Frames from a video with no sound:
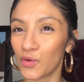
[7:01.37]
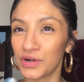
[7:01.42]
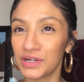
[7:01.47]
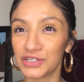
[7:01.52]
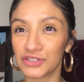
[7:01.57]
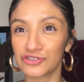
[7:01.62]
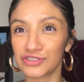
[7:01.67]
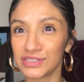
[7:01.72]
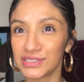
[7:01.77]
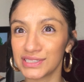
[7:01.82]

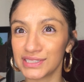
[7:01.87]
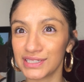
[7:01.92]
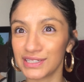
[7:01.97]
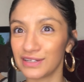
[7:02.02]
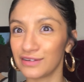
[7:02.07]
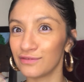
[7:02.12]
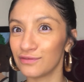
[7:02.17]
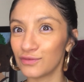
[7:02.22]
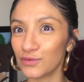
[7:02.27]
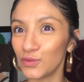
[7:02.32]
interested
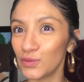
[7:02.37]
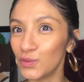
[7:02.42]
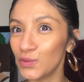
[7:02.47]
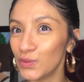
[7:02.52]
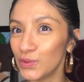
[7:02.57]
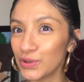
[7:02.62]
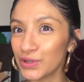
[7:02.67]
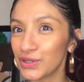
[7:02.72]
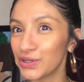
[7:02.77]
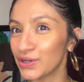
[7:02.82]
in
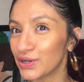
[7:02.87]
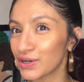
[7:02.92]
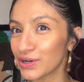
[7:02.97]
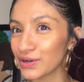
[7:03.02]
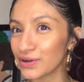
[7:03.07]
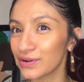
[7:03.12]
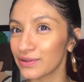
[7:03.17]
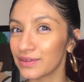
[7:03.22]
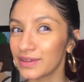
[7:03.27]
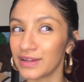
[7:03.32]
food
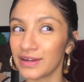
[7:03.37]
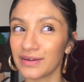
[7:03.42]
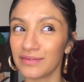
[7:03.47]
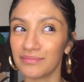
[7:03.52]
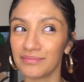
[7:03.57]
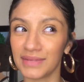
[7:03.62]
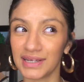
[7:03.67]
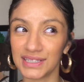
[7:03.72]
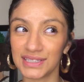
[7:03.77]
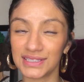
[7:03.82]
younger than
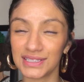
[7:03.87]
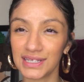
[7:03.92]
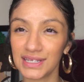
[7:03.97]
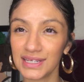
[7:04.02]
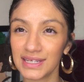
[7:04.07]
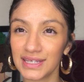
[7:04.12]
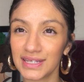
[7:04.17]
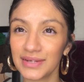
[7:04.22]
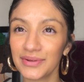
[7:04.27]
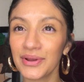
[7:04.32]
my
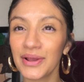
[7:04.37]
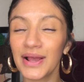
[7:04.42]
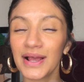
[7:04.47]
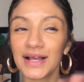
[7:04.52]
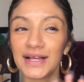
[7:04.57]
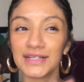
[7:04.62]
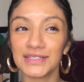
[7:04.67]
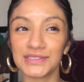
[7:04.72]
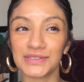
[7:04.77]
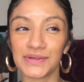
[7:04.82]
son.
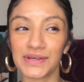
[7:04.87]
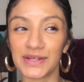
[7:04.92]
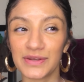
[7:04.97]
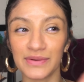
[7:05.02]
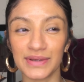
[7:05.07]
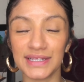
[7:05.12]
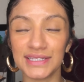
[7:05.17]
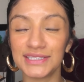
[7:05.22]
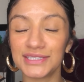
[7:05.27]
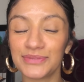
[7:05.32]
So
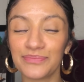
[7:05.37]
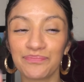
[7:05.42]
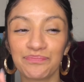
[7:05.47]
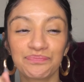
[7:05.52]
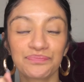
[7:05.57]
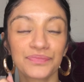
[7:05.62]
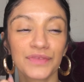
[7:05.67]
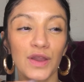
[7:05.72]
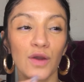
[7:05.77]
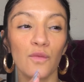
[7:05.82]
anyways,
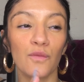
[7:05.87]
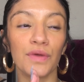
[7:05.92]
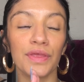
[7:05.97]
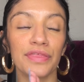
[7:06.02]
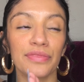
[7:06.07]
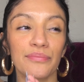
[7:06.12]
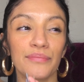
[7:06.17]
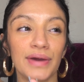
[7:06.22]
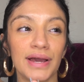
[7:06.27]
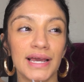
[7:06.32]

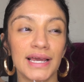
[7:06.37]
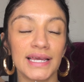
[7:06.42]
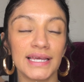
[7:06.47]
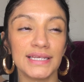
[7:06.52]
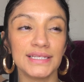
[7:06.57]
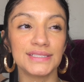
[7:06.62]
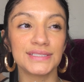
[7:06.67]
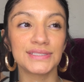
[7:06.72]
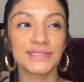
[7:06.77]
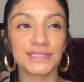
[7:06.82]
with my
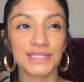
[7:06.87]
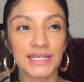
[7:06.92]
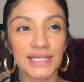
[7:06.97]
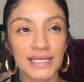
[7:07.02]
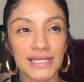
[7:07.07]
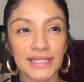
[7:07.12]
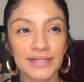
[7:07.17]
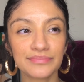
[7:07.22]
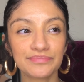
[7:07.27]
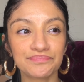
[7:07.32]

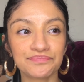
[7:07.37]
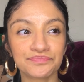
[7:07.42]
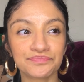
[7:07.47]
son,